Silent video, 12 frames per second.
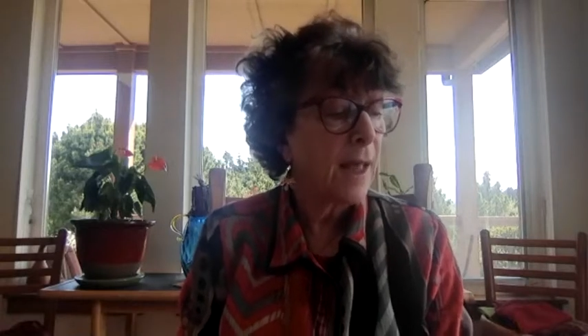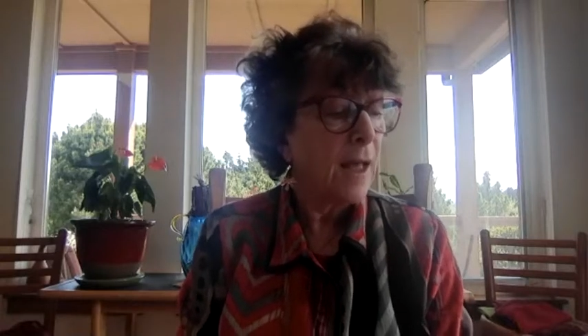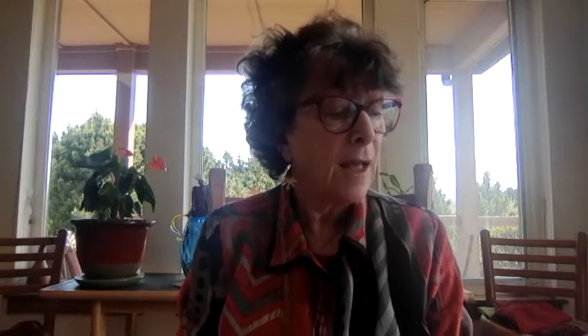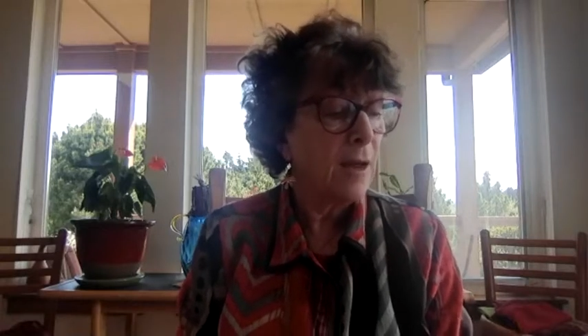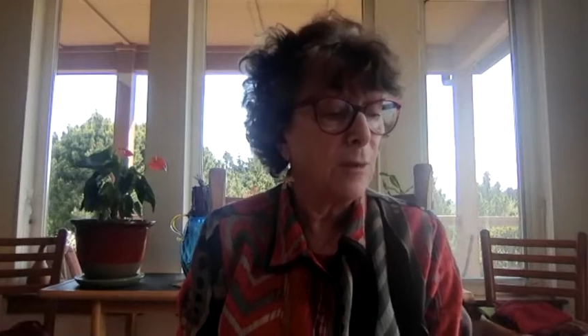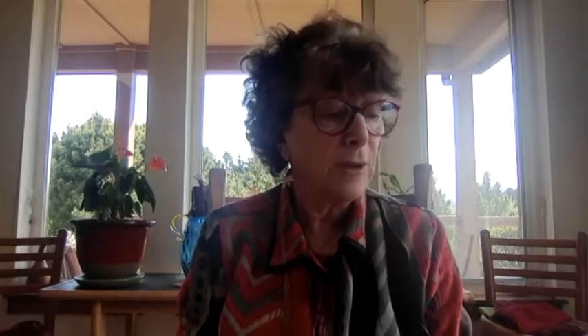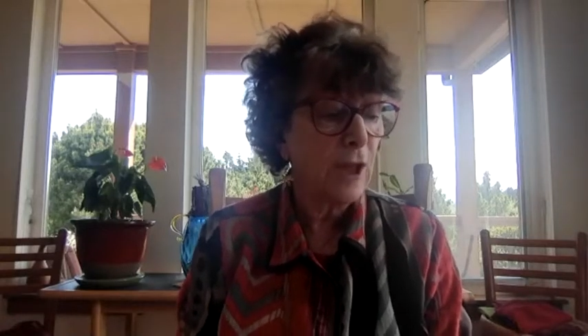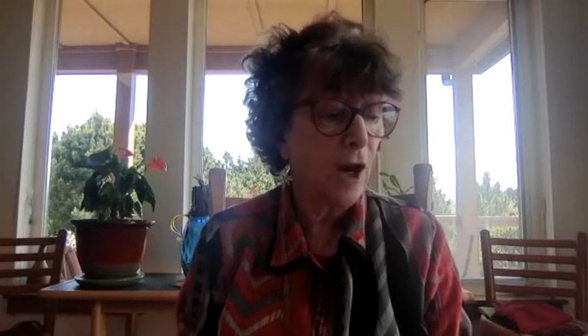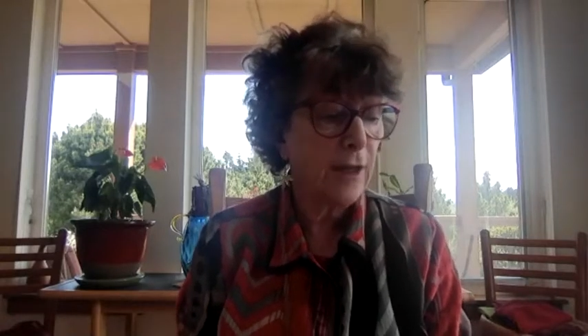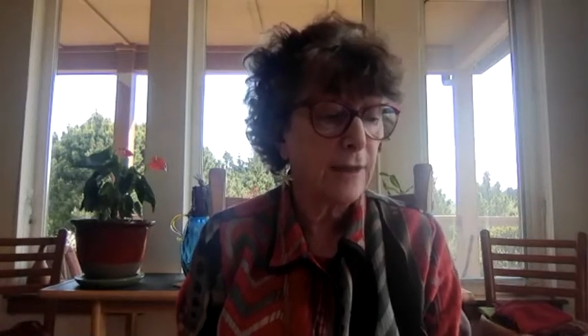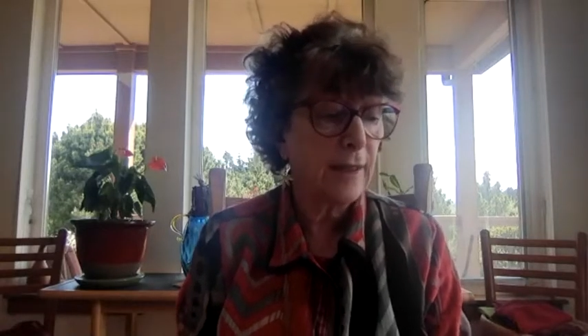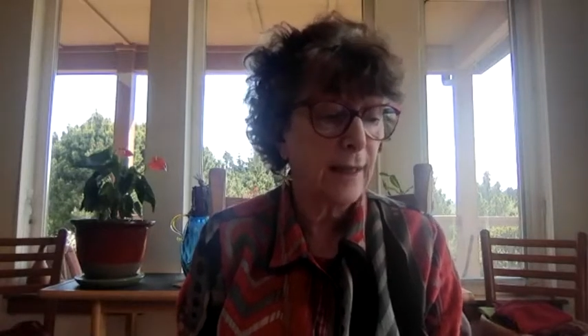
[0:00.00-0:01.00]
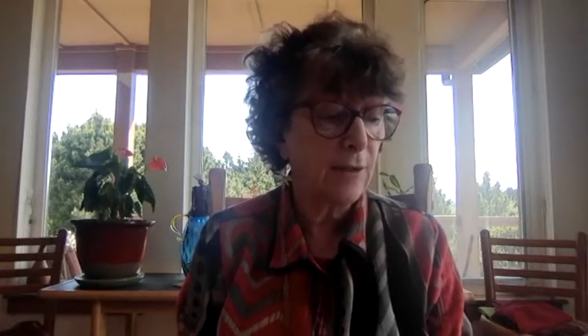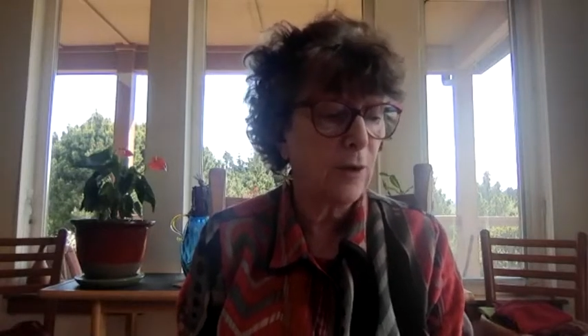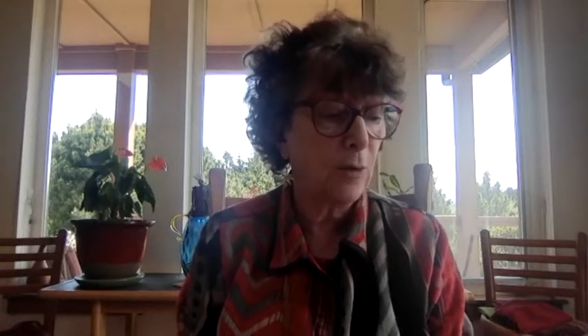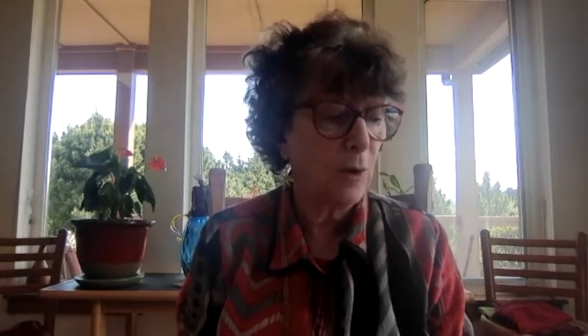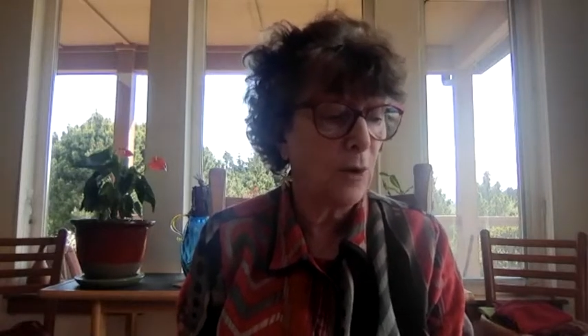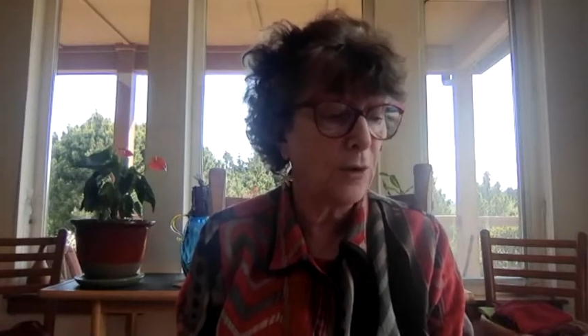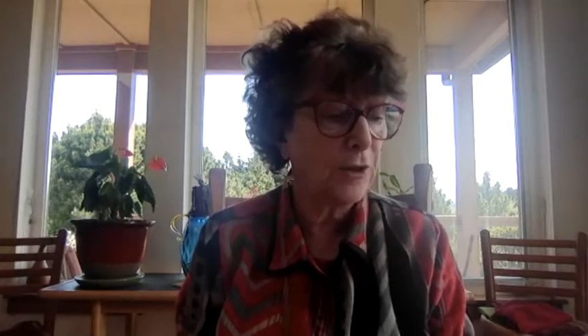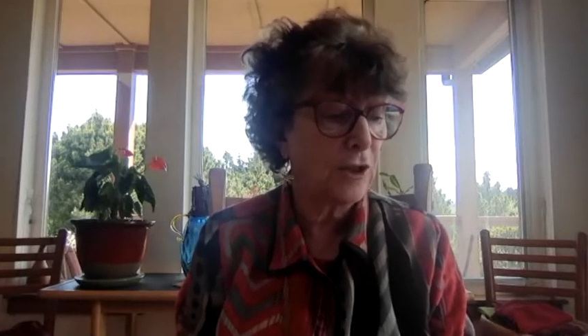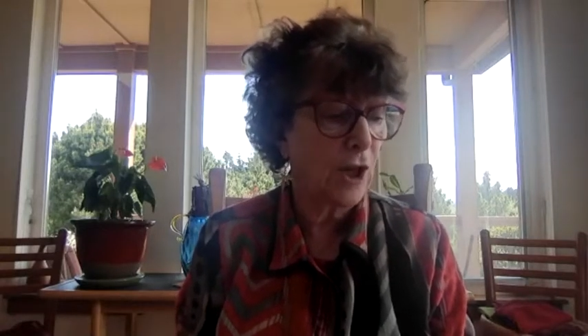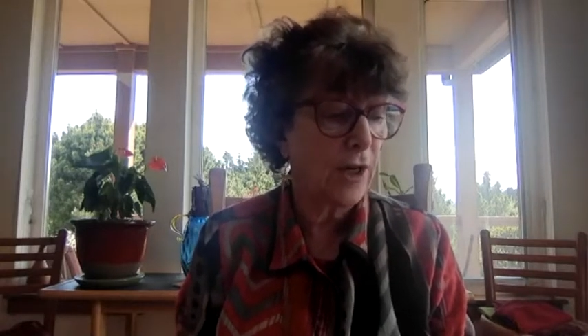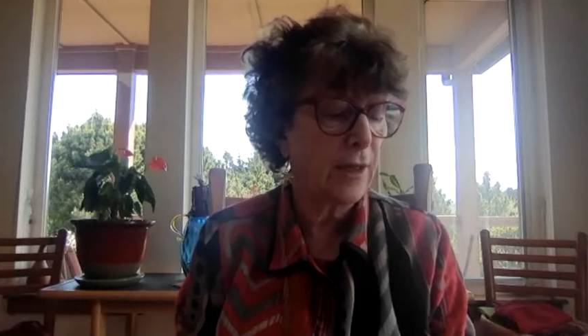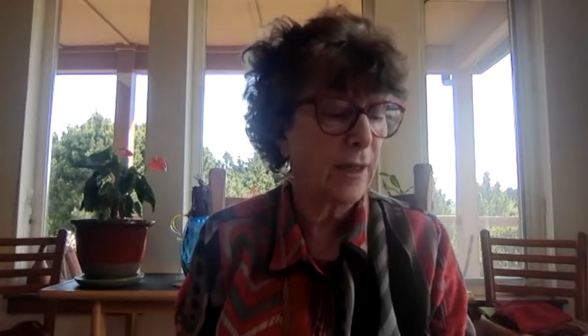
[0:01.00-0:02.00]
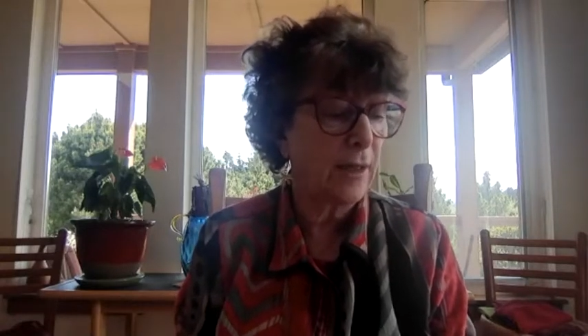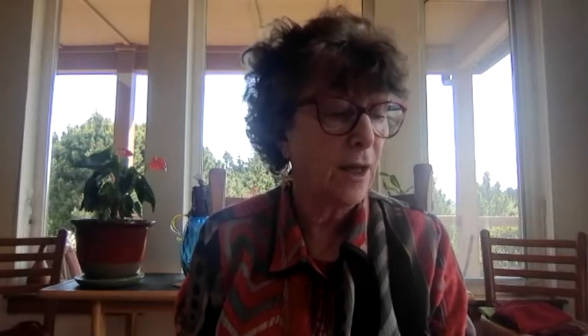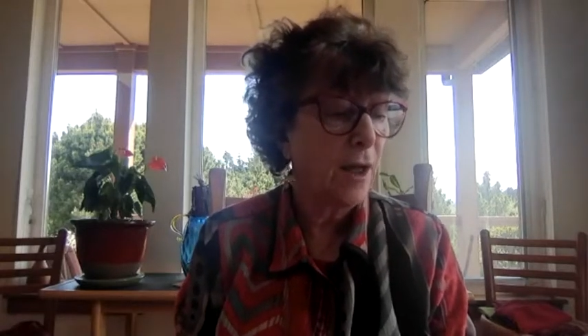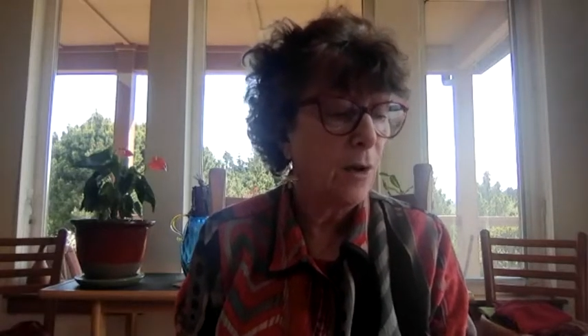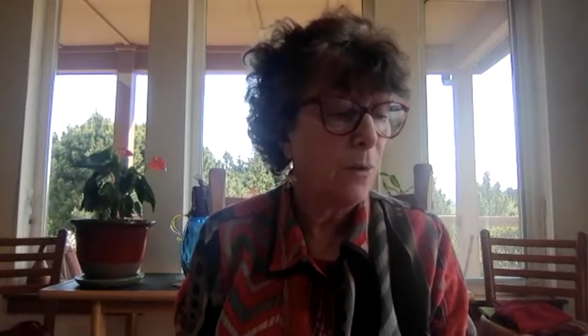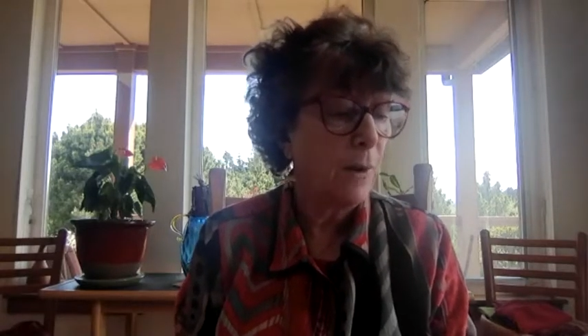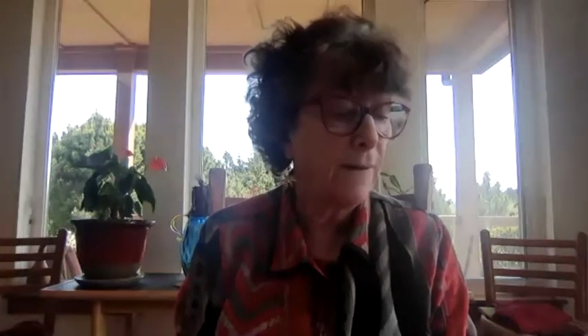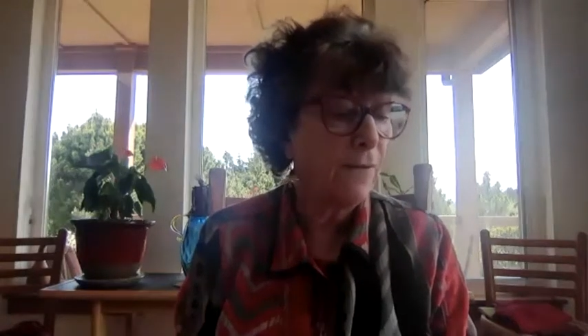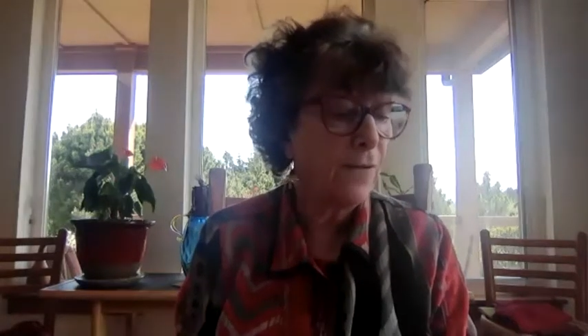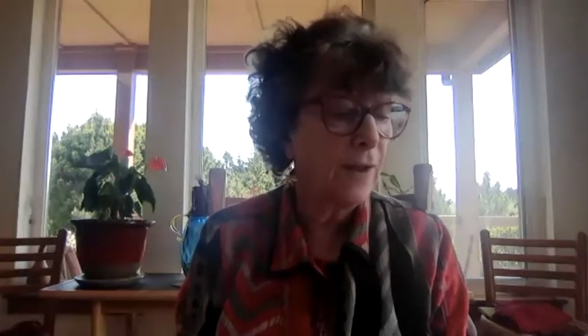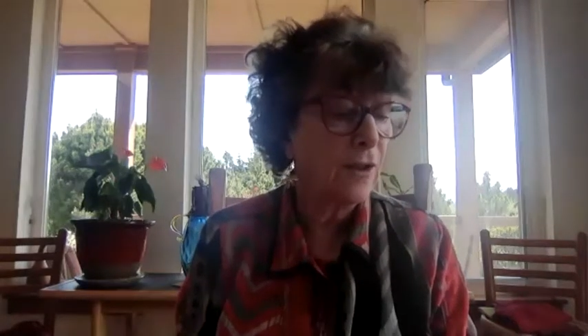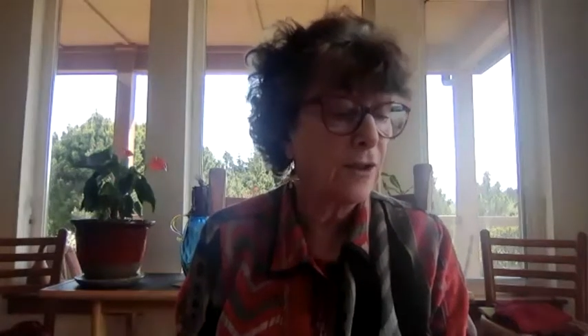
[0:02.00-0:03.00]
It was hard to get the roll started. One finger